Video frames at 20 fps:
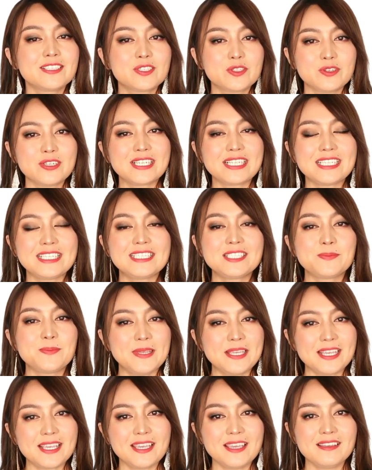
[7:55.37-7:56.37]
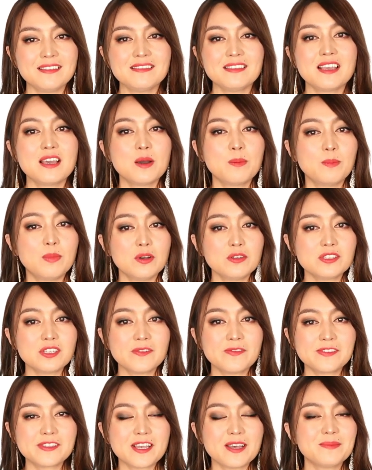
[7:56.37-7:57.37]
Strictly speaking, both
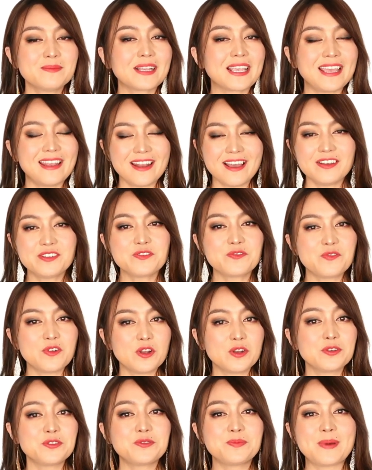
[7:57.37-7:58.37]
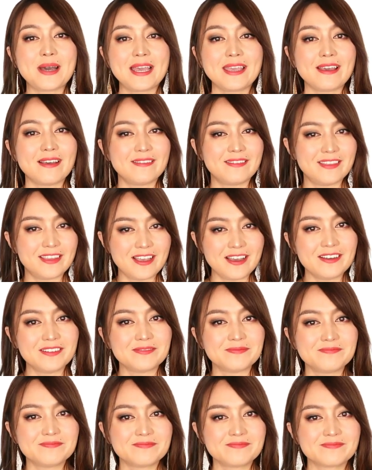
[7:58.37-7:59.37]
of them cannot be followed by a
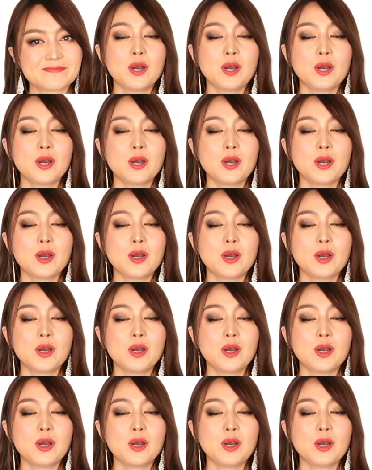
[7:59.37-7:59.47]
noun.